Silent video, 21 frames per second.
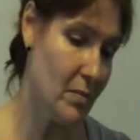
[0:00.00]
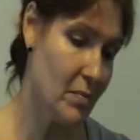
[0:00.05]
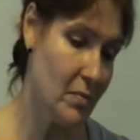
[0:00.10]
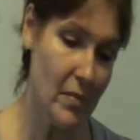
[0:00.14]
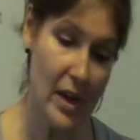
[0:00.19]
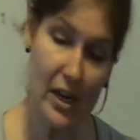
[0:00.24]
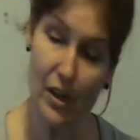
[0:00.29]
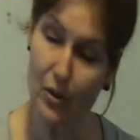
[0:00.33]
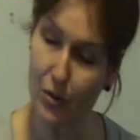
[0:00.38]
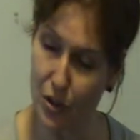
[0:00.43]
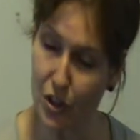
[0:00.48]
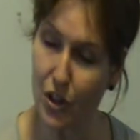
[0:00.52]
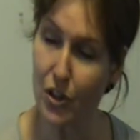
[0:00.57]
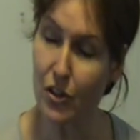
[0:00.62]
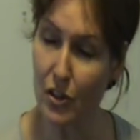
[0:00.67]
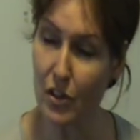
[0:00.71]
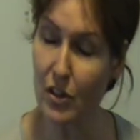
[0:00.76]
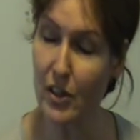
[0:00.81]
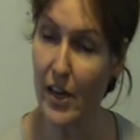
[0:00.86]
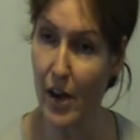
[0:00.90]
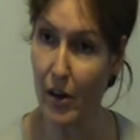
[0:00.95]
medical
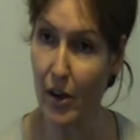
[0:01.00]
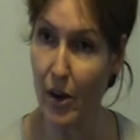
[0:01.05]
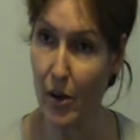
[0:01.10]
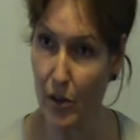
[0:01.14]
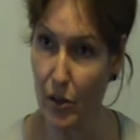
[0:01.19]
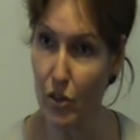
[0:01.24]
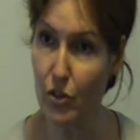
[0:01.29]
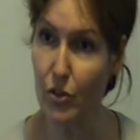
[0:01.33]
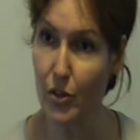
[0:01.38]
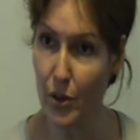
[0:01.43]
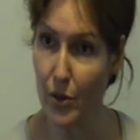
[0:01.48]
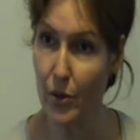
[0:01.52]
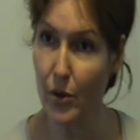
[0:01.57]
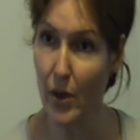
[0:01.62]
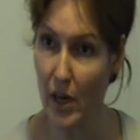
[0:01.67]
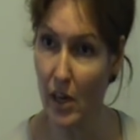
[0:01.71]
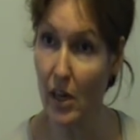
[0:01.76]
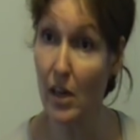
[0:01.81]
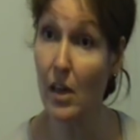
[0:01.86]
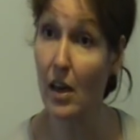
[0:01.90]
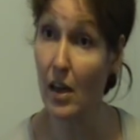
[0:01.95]
students now going through
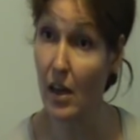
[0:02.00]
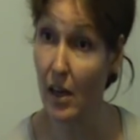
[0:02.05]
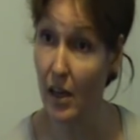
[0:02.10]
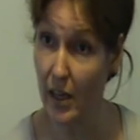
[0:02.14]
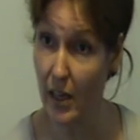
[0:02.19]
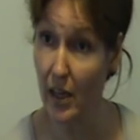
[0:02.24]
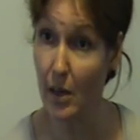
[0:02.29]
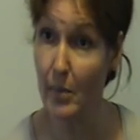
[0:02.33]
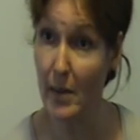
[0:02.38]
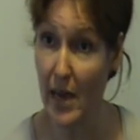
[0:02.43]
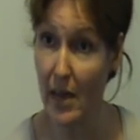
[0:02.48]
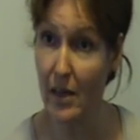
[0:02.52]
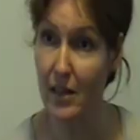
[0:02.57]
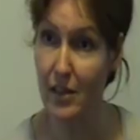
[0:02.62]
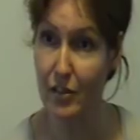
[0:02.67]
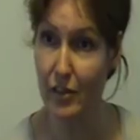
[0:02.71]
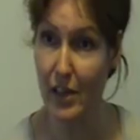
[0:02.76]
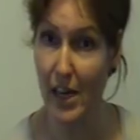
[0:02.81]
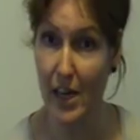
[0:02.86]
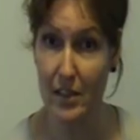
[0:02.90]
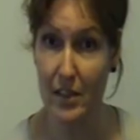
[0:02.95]
and learning about
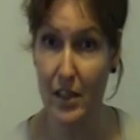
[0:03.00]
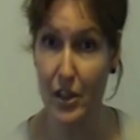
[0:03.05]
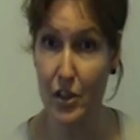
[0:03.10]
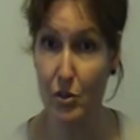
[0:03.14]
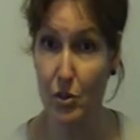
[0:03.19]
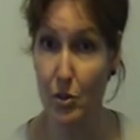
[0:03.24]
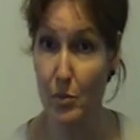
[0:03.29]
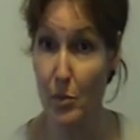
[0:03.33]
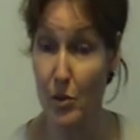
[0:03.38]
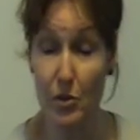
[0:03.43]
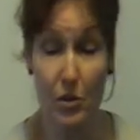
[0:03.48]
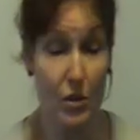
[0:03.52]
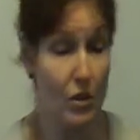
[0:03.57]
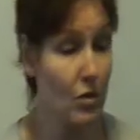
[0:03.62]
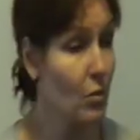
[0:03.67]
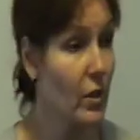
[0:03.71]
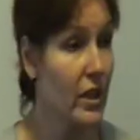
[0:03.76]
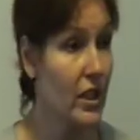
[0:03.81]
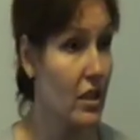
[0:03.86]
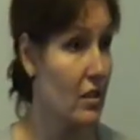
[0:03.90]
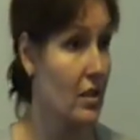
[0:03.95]
this relaxation response, because
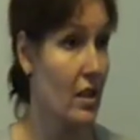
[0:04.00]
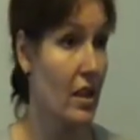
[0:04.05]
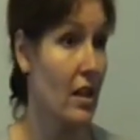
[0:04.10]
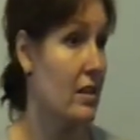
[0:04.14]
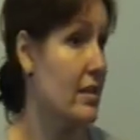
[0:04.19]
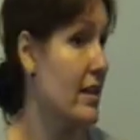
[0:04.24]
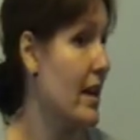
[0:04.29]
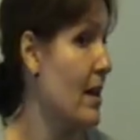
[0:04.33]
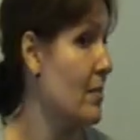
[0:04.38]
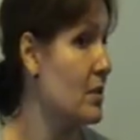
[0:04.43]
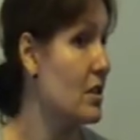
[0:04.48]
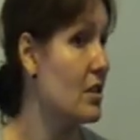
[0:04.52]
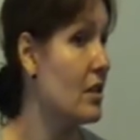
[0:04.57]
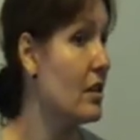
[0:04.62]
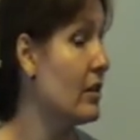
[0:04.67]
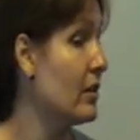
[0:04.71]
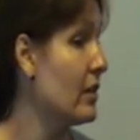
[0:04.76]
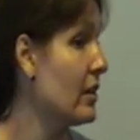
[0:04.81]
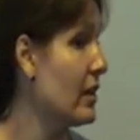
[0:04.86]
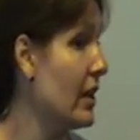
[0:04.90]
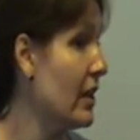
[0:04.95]
we just think it's
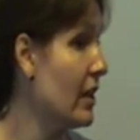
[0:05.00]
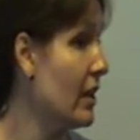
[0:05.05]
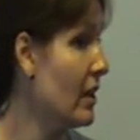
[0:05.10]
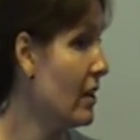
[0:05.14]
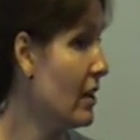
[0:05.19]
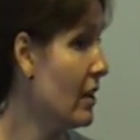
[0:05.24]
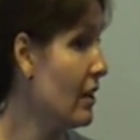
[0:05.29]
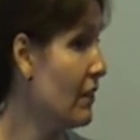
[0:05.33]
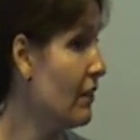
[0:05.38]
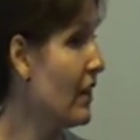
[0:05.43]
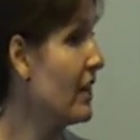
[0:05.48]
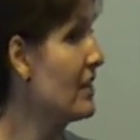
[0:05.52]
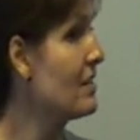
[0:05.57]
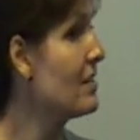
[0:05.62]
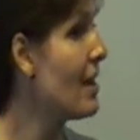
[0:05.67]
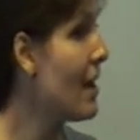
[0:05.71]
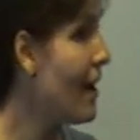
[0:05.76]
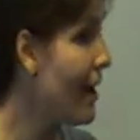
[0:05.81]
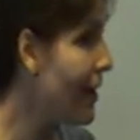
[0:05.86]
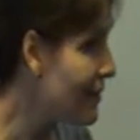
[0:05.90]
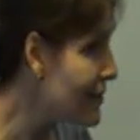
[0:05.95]
absolutely
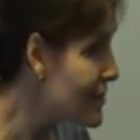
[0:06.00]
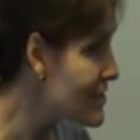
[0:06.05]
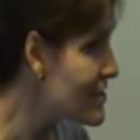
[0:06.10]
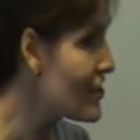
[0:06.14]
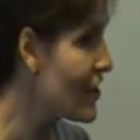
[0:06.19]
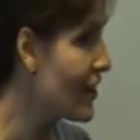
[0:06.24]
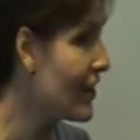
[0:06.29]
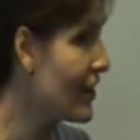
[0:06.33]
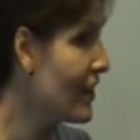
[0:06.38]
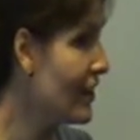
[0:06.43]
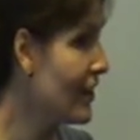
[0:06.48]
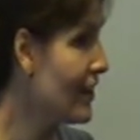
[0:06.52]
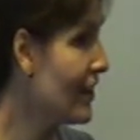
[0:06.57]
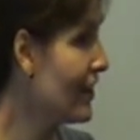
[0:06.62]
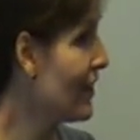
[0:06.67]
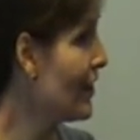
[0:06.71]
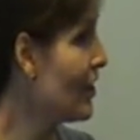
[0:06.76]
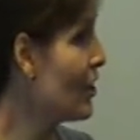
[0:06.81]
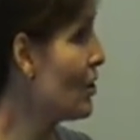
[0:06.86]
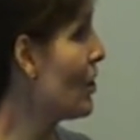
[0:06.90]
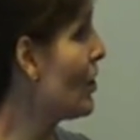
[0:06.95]
fantastic
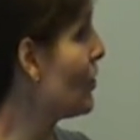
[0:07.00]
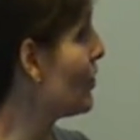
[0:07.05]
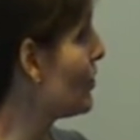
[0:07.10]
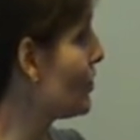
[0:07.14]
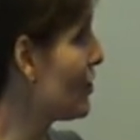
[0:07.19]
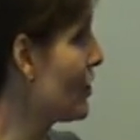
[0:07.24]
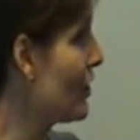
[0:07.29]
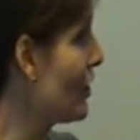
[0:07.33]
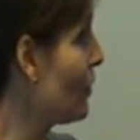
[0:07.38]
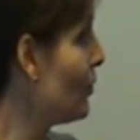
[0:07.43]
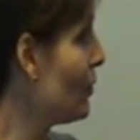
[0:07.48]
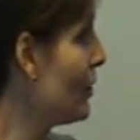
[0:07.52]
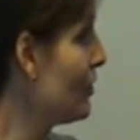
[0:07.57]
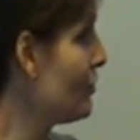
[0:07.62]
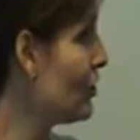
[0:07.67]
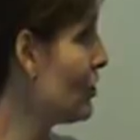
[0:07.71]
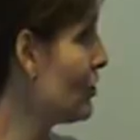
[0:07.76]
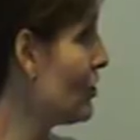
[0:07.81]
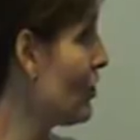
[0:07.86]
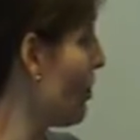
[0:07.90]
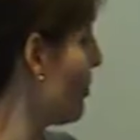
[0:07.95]
that
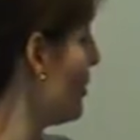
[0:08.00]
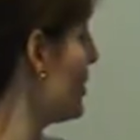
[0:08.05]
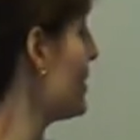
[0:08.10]
we've got